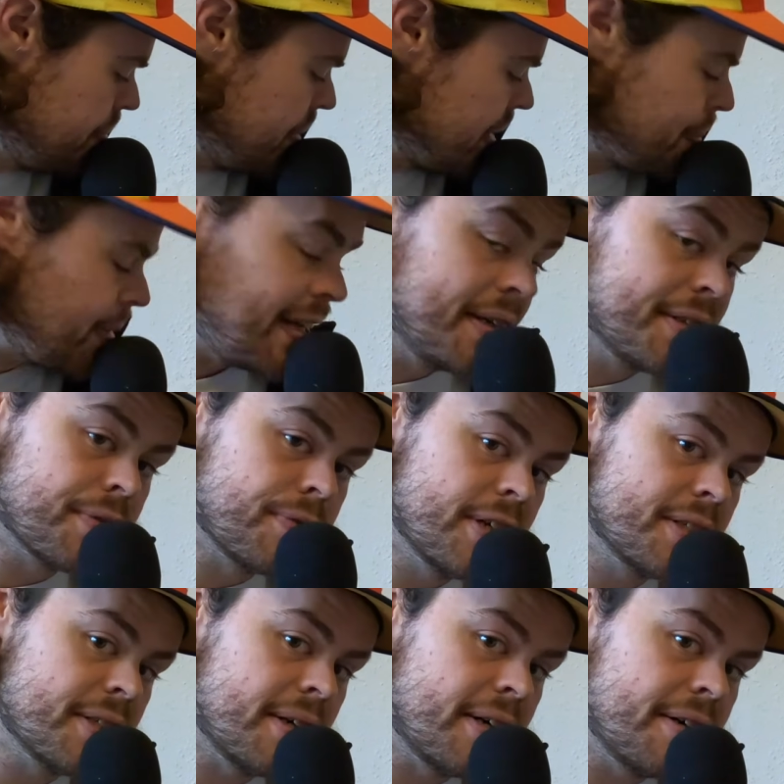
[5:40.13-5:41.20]
Big Betty as a rear
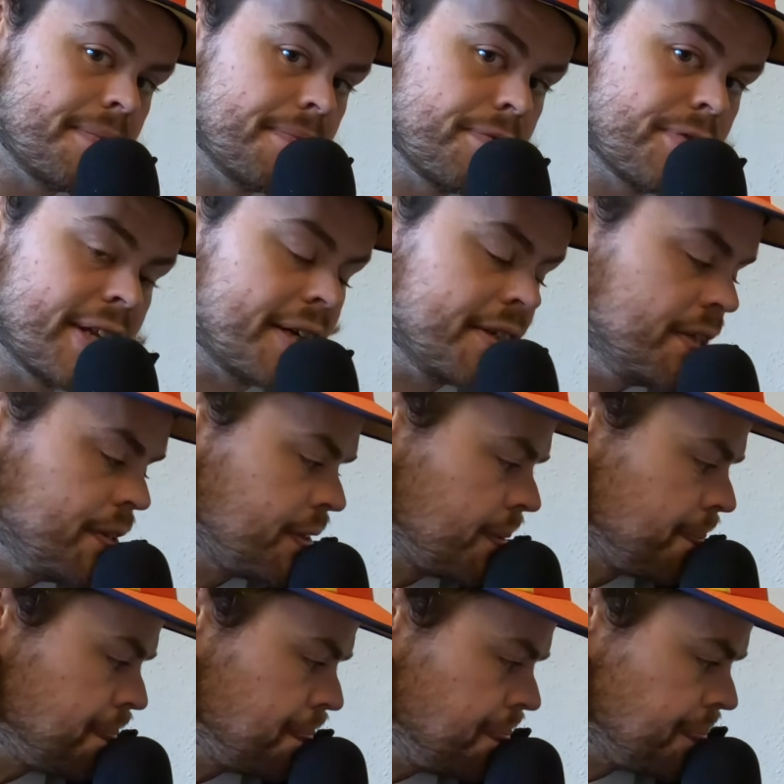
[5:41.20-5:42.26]
tyre for that use.
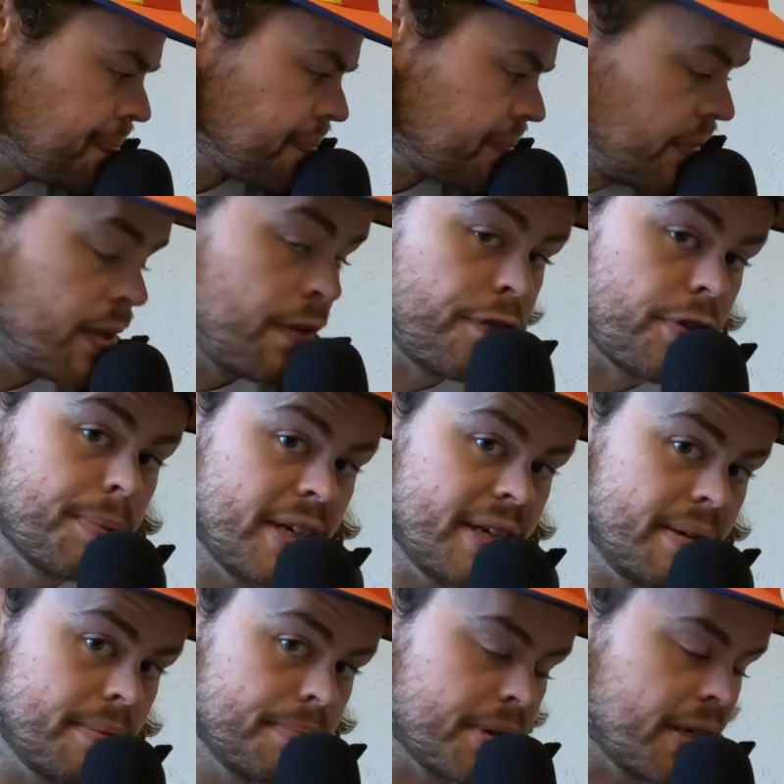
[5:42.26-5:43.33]
For
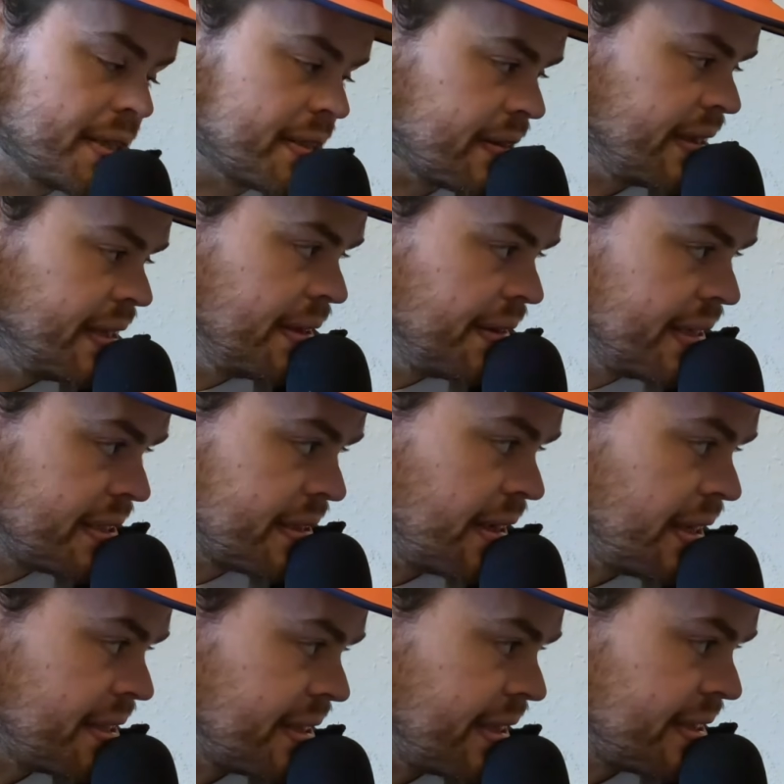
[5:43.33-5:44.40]
me, personally, this
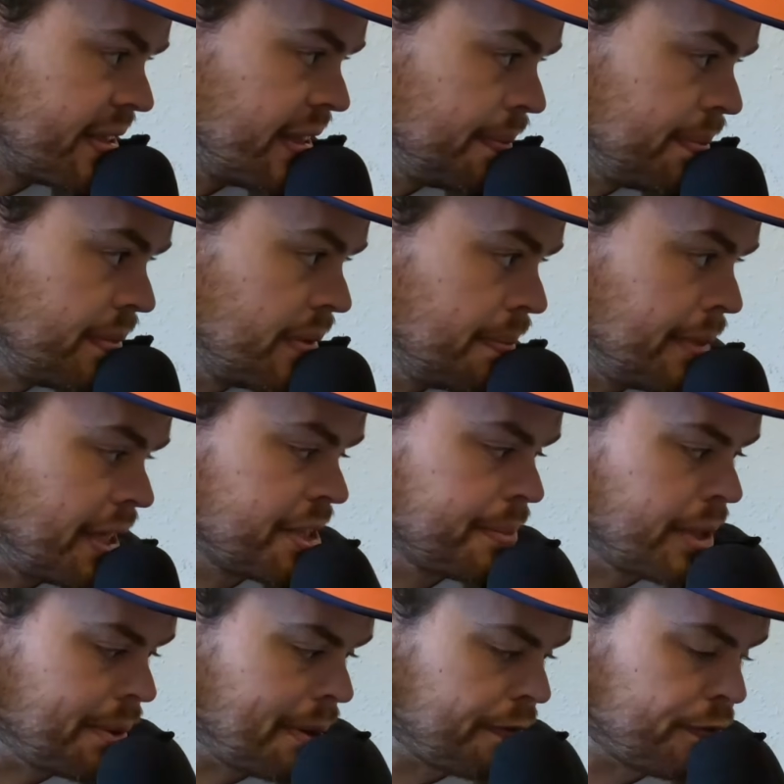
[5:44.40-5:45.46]
tyre setup, Magic
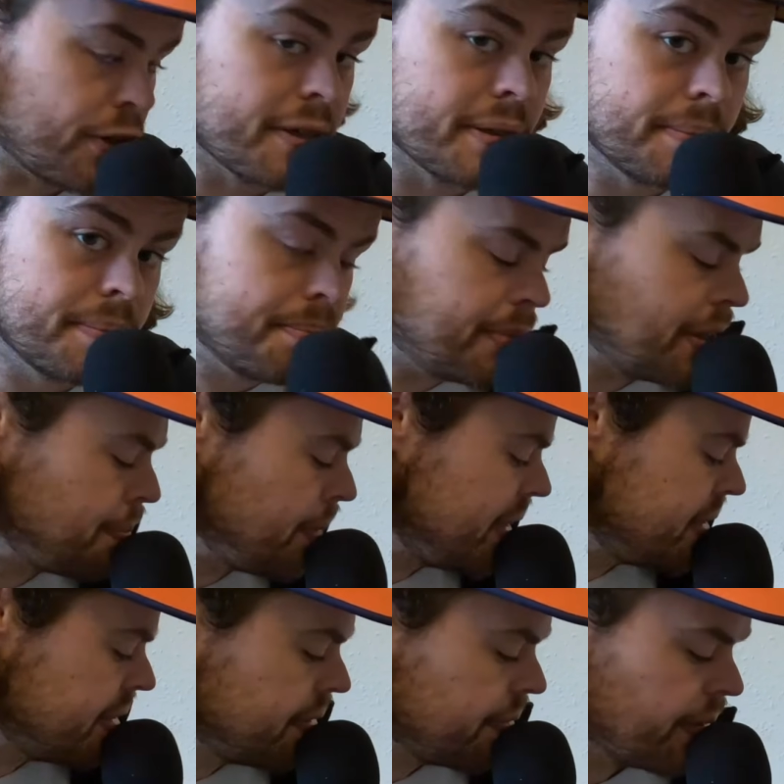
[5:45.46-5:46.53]
Mirror up front, Big
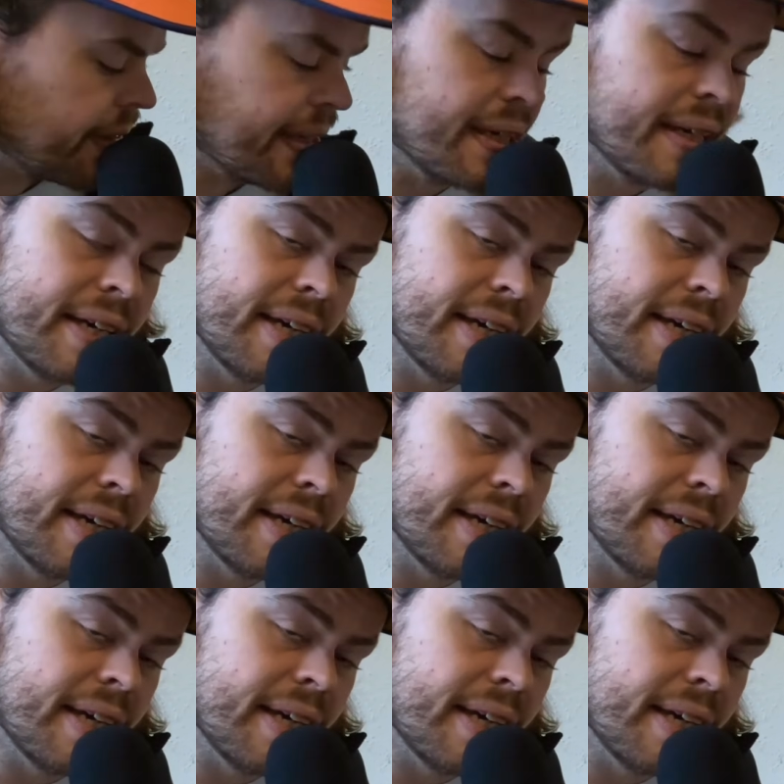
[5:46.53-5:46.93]
Betty at the rear,